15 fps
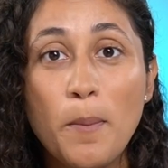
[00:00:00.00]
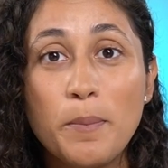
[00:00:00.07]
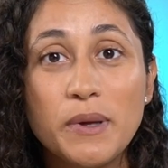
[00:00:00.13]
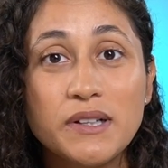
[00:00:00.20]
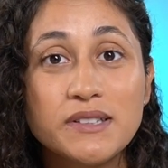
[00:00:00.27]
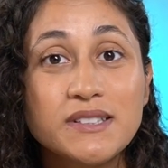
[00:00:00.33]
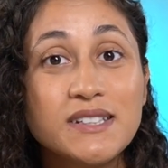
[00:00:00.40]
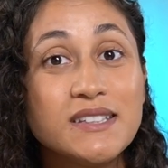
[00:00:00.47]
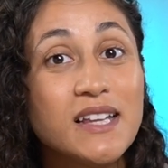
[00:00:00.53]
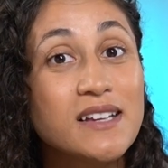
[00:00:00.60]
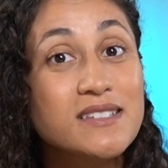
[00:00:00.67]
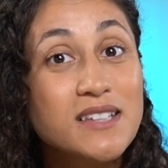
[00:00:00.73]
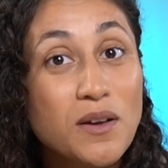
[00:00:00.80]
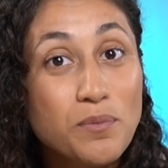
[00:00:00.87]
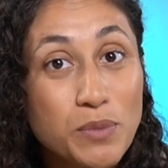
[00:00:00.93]
ability
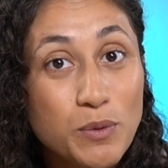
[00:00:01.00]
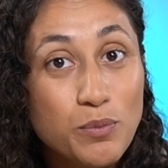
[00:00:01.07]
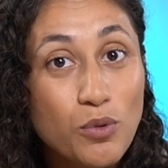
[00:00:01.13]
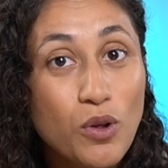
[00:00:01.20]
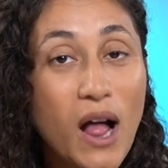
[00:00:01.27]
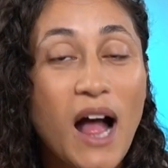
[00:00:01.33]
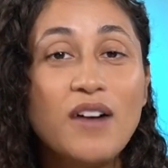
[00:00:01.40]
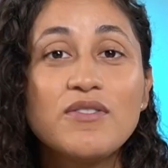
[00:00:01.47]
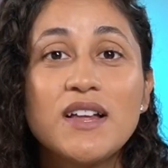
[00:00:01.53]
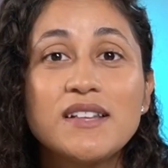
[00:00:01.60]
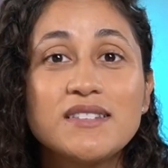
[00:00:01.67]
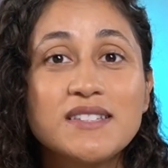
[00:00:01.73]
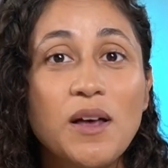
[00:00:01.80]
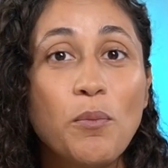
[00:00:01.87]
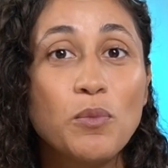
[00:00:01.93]
that some people have
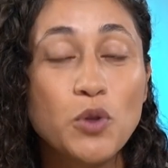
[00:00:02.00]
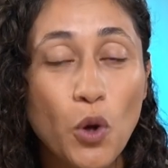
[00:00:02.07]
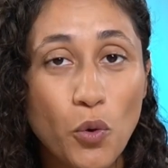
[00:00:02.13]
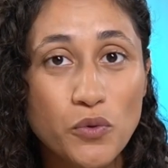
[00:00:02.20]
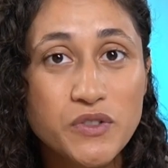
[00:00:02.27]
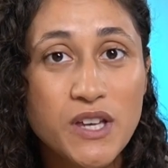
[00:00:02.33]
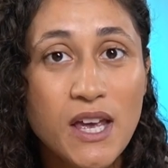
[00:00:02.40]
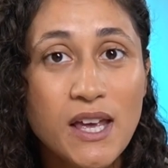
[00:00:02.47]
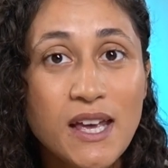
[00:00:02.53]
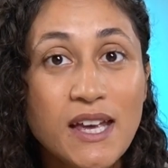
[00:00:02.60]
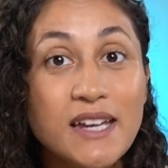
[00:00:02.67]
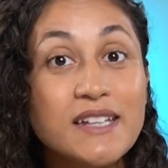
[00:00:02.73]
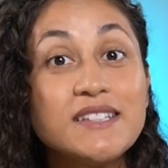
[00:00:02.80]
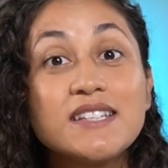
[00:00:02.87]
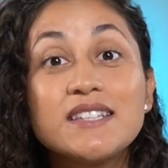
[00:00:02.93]
and some don't.
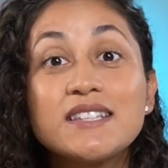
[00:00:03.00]
It's a